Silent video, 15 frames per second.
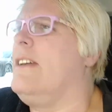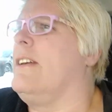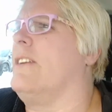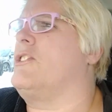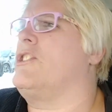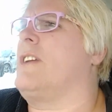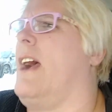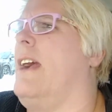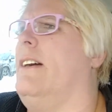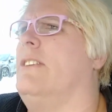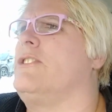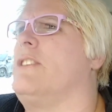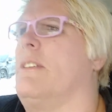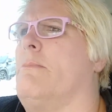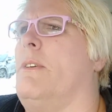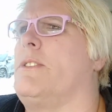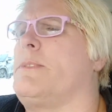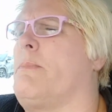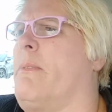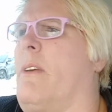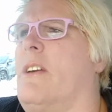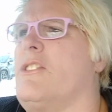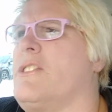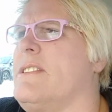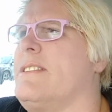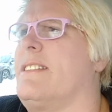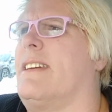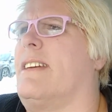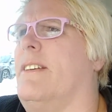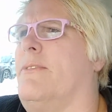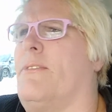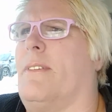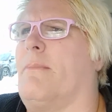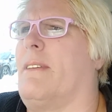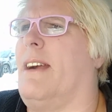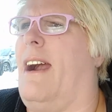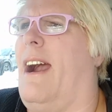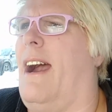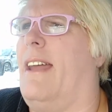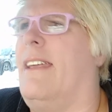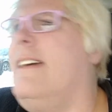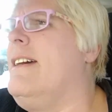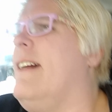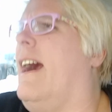A child's your most precious gift from God.